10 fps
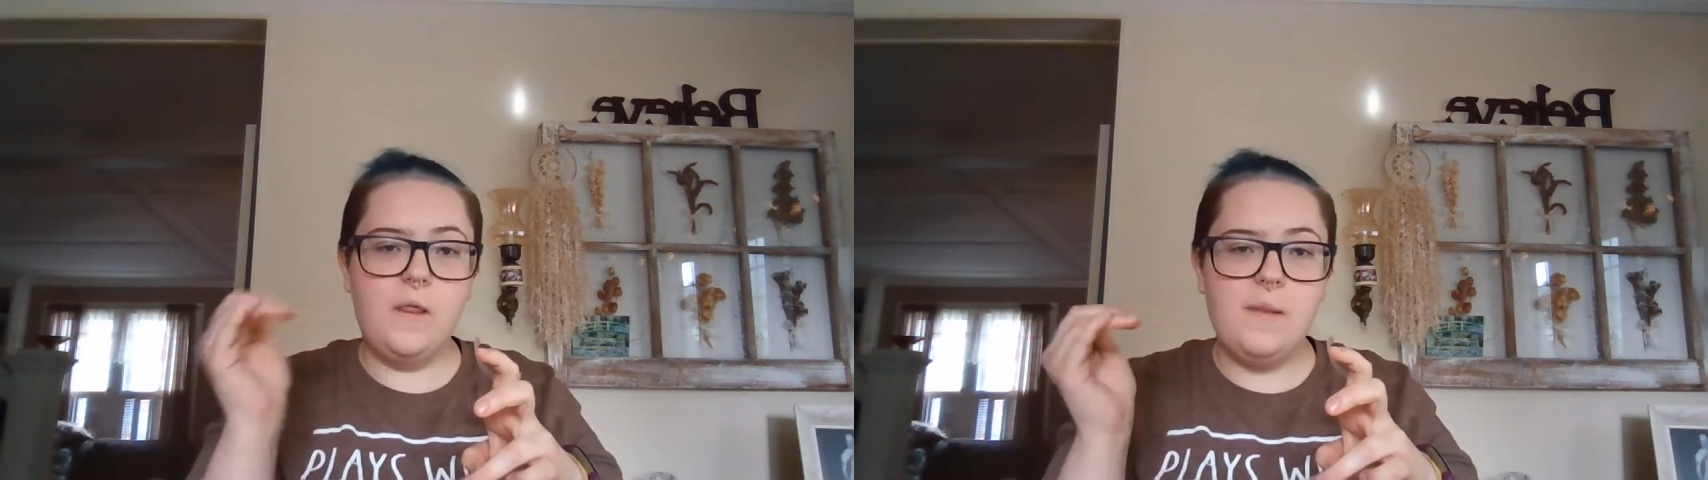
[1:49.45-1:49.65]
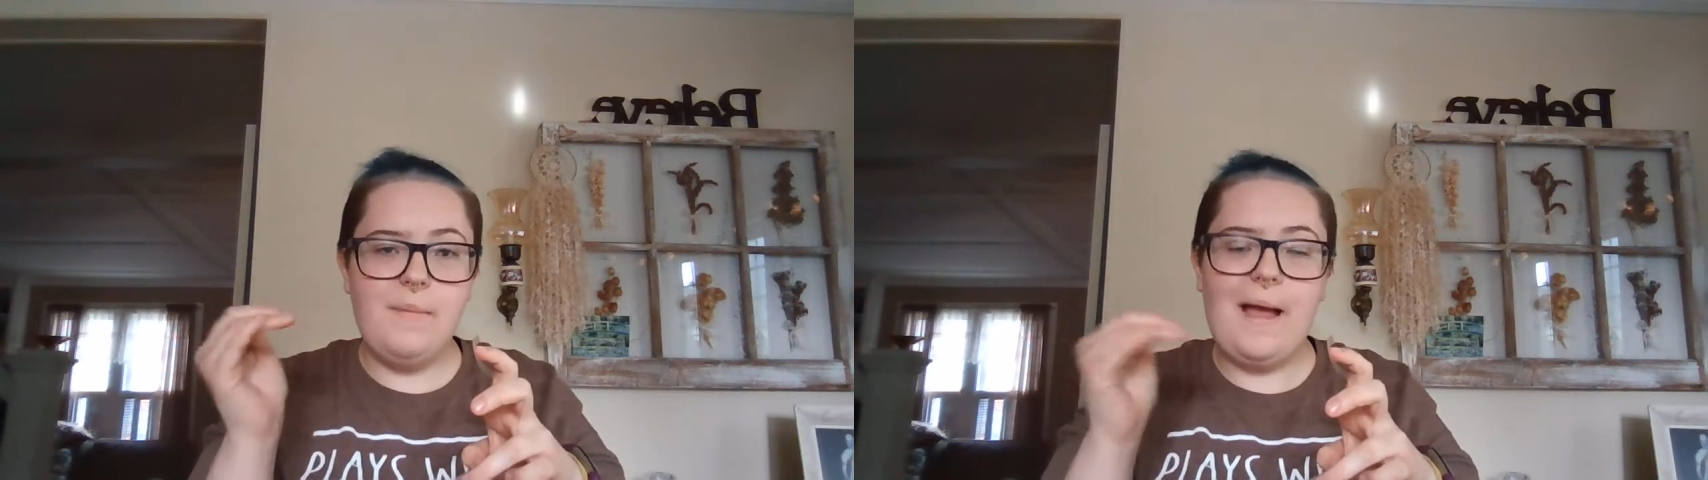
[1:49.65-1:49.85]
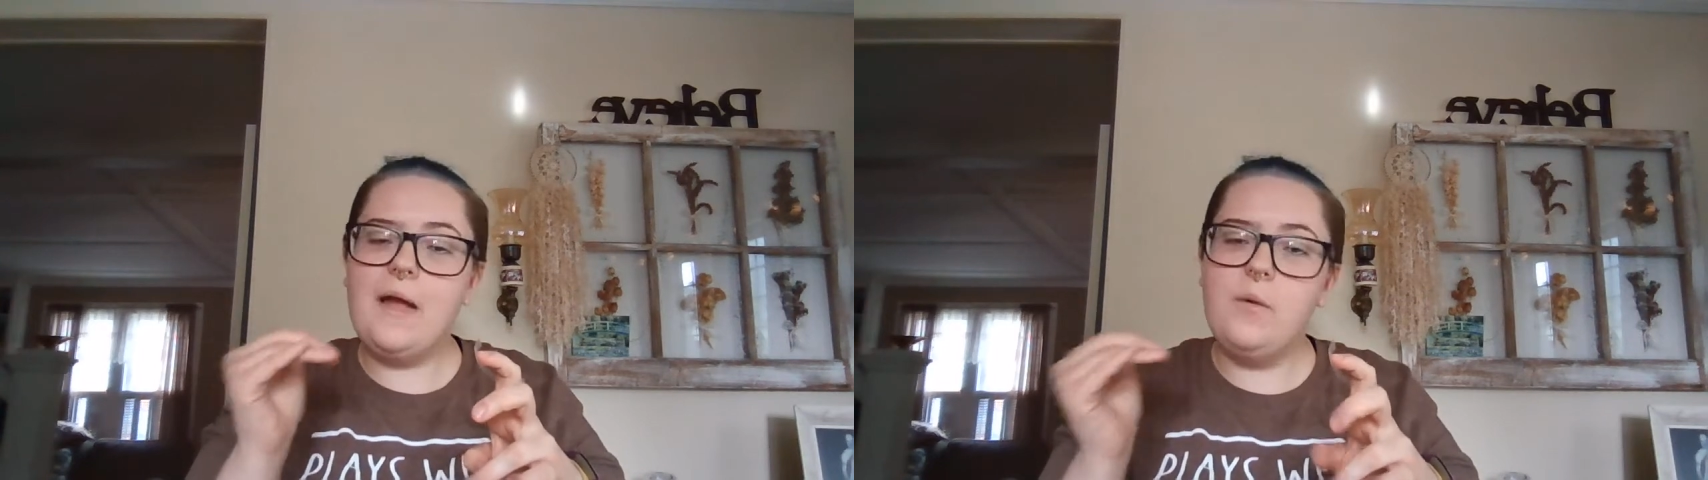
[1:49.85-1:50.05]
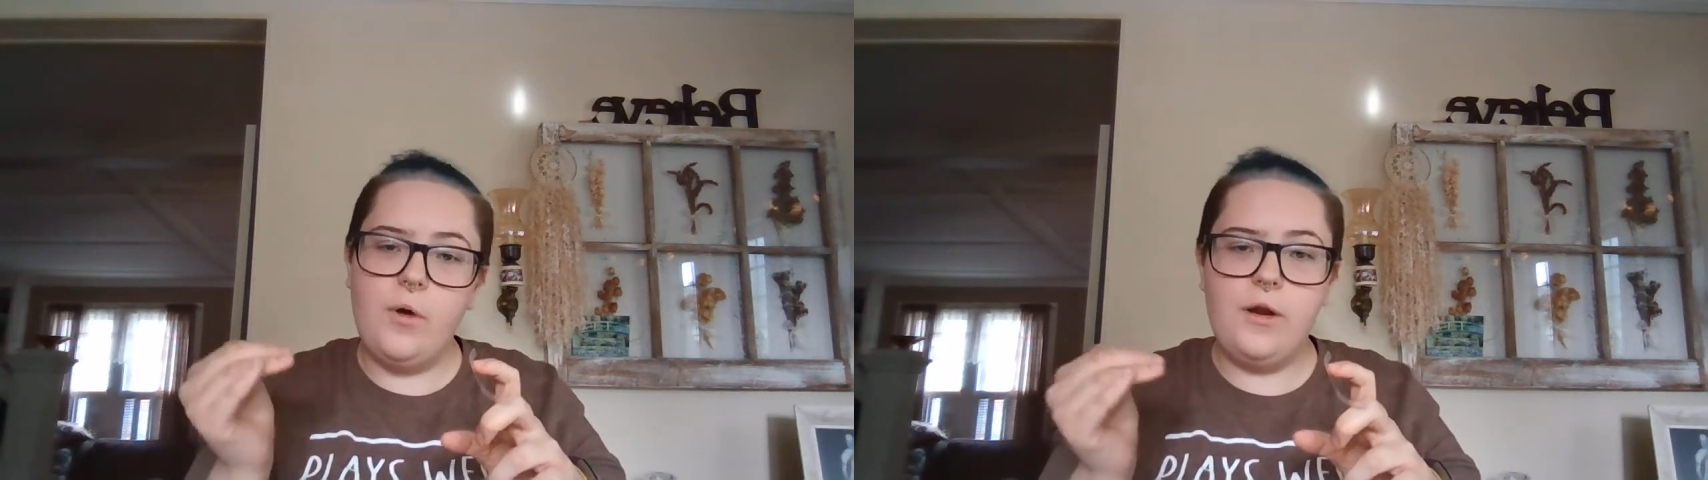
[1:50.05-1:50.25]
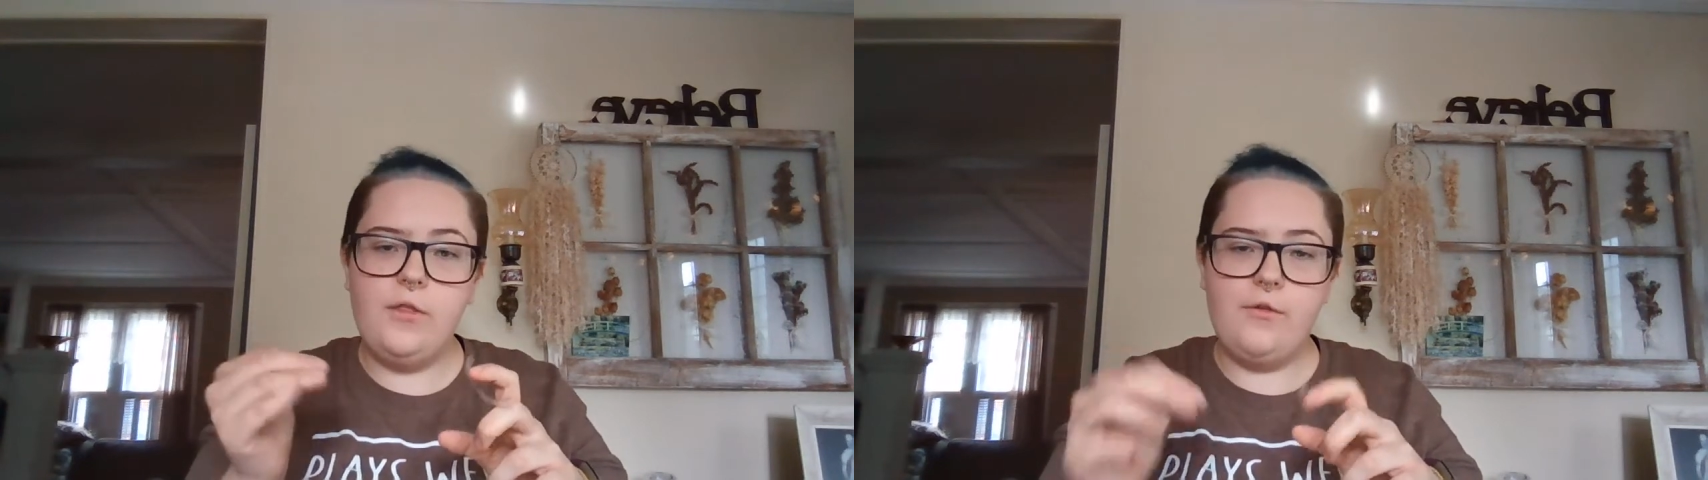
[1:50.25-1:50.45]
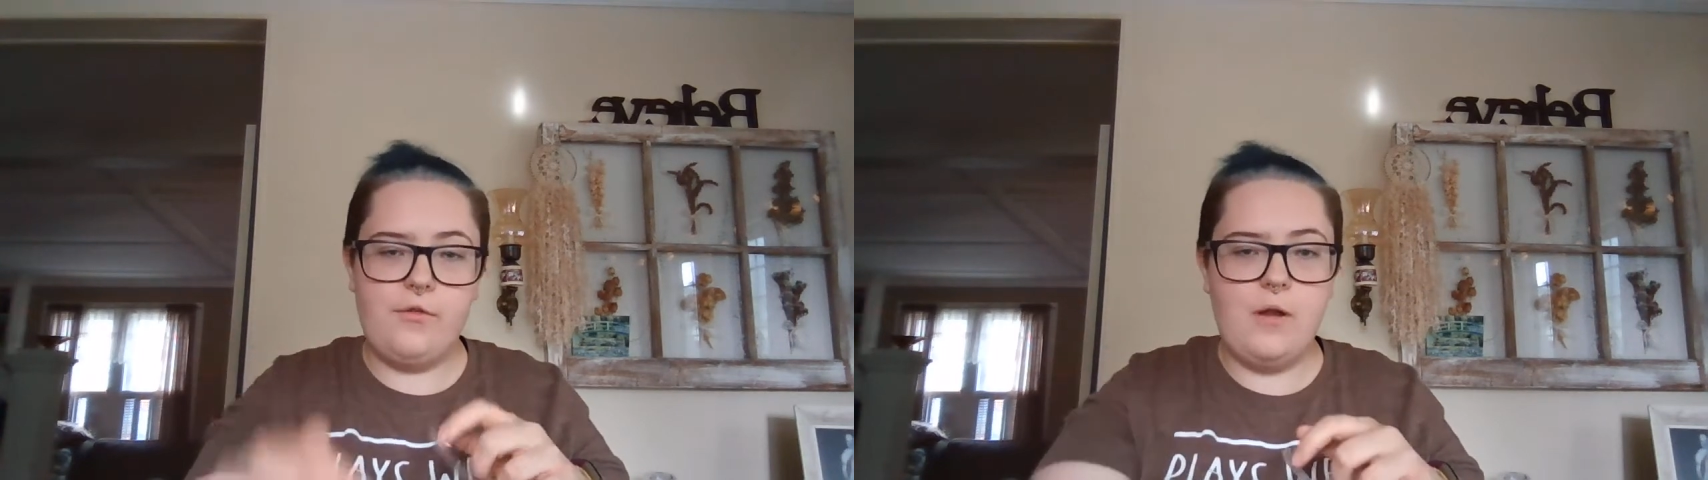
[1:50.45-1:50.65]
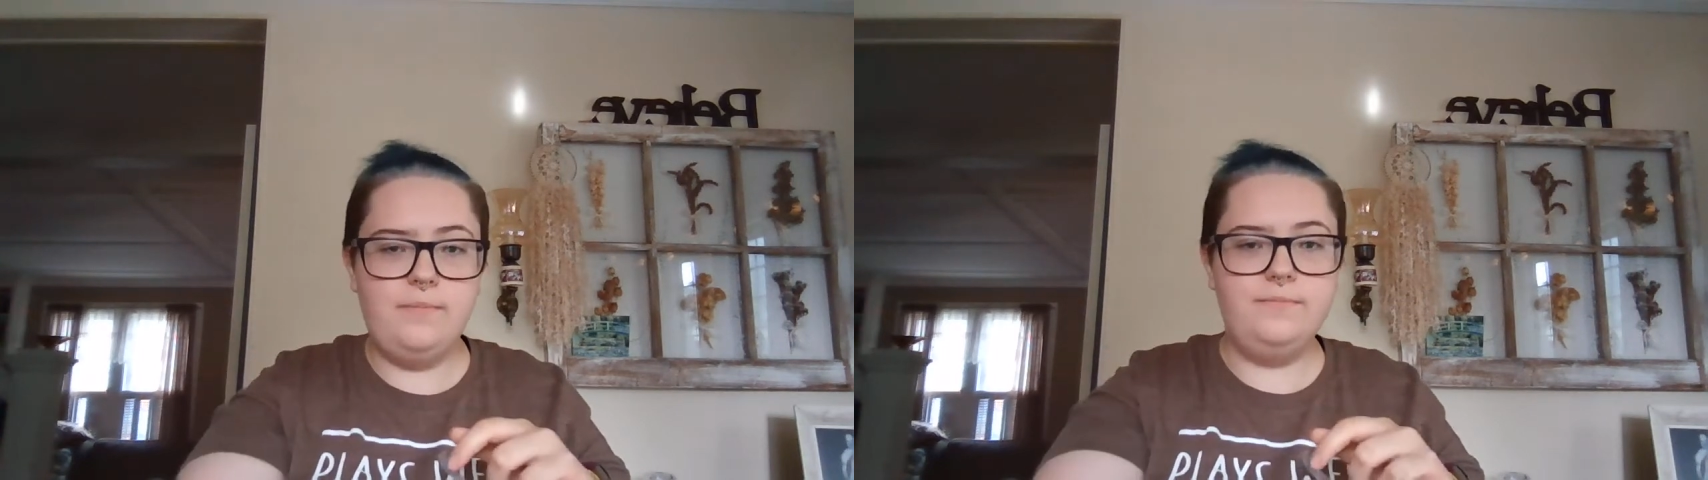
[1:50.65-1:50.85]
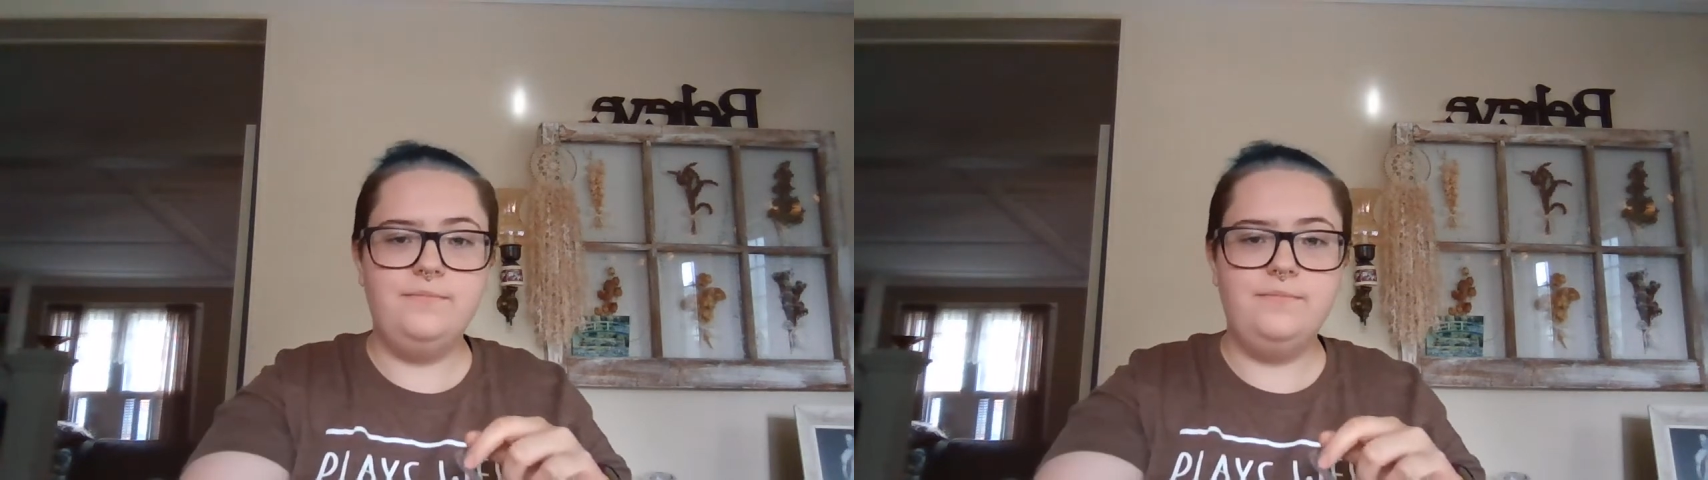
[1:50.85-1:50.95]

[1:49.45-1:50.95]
on the back and one on the front.